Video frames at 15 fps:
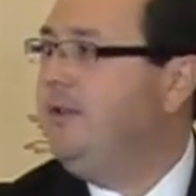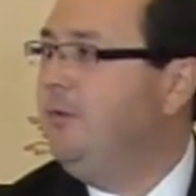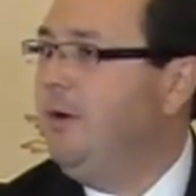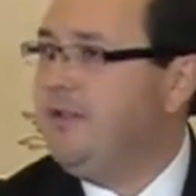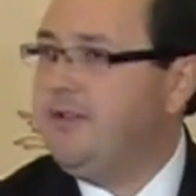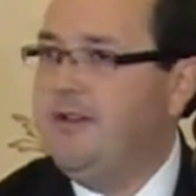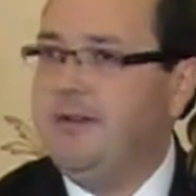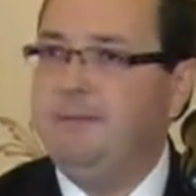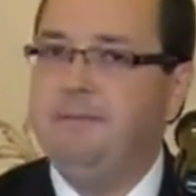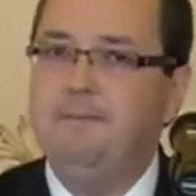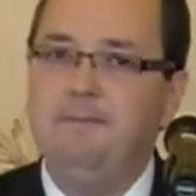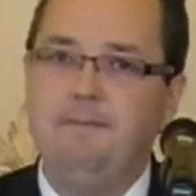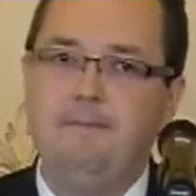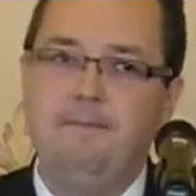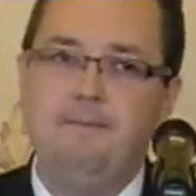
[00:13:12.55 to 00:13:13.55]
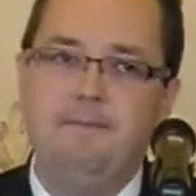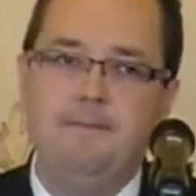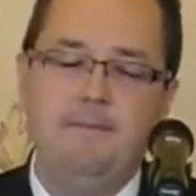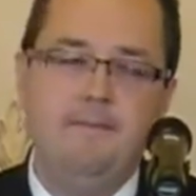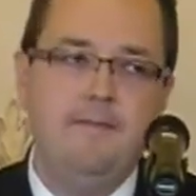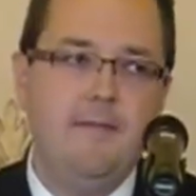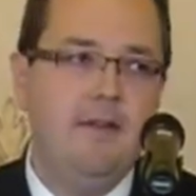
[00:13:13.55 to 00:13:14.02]
wisdom,
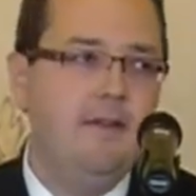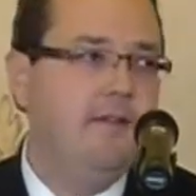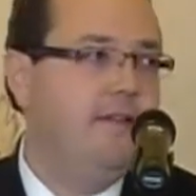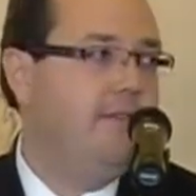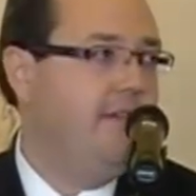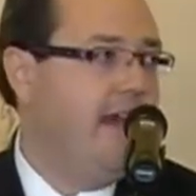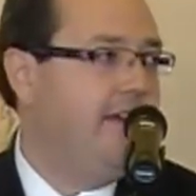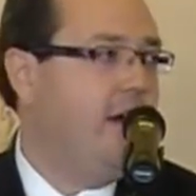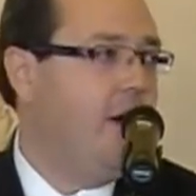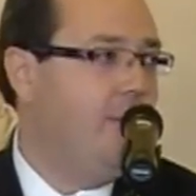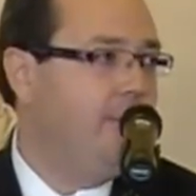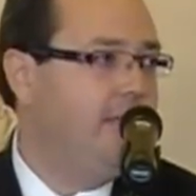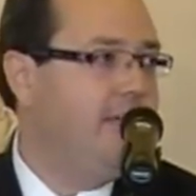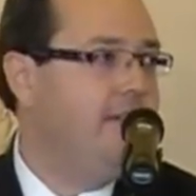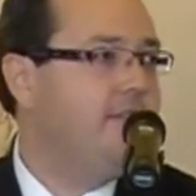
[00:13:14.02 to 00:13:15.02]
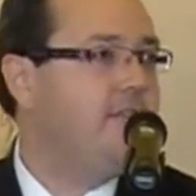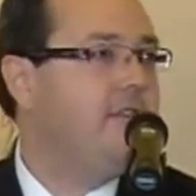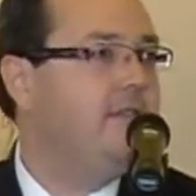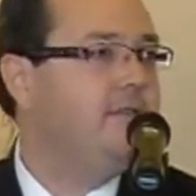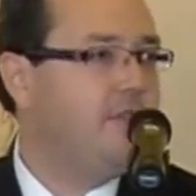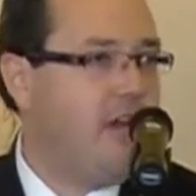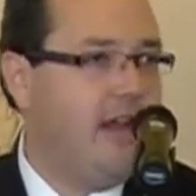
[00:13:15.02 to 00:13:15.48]
that homily's
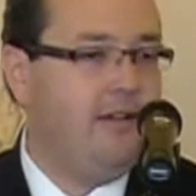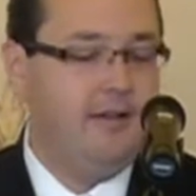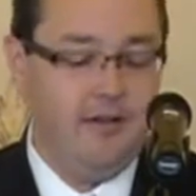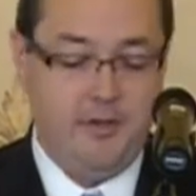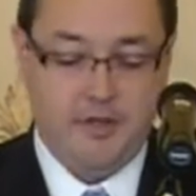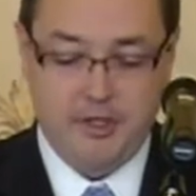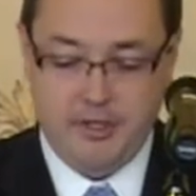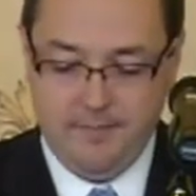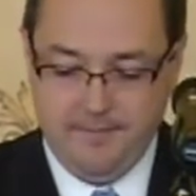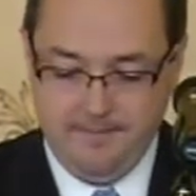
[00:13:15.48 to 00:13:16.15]
challenge,